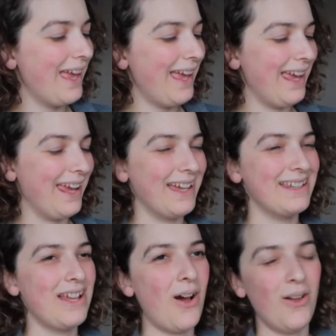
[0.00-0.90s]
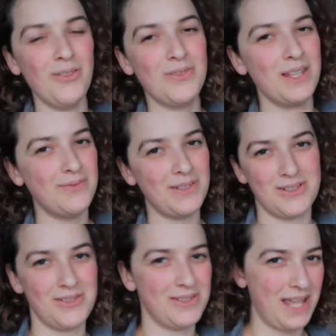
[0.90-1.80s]
And all of the
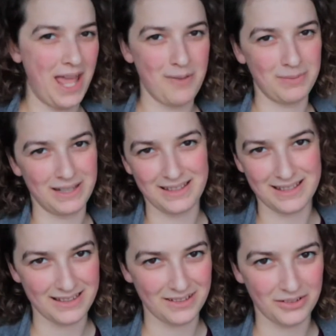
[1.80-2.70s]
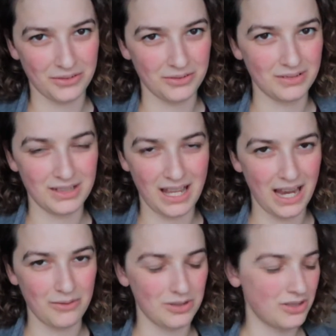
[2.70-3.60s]
adventures that happen in this little
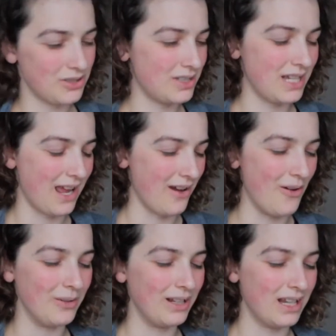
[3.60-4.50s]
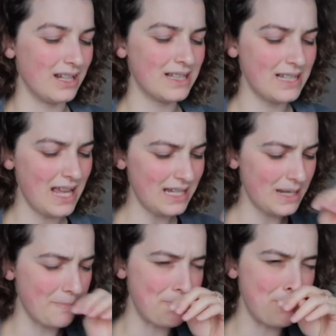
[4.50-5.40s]
Irish town, and it's set in
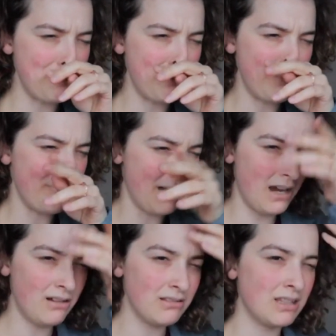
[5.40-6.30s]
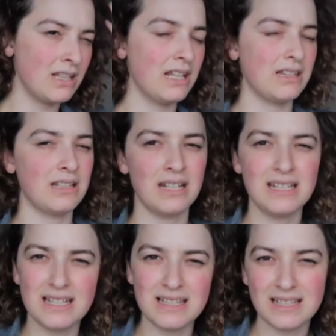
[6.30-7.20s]
about the
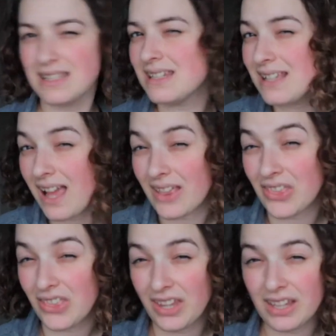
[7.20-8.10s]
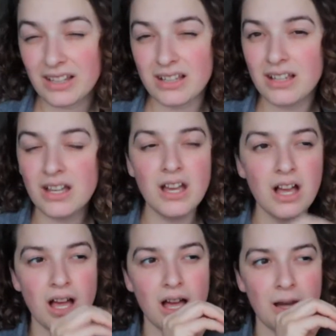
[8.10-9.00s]
1960s, I think,
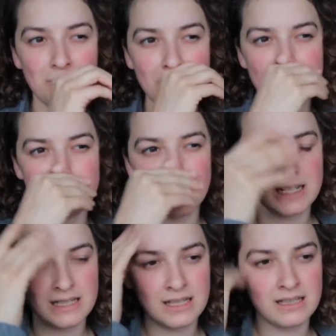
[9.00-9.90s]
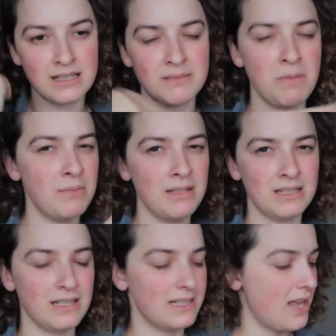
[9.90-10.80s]
mid to late 60s, maybe
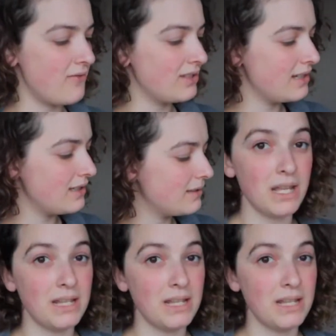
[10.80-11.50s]
into the 70s.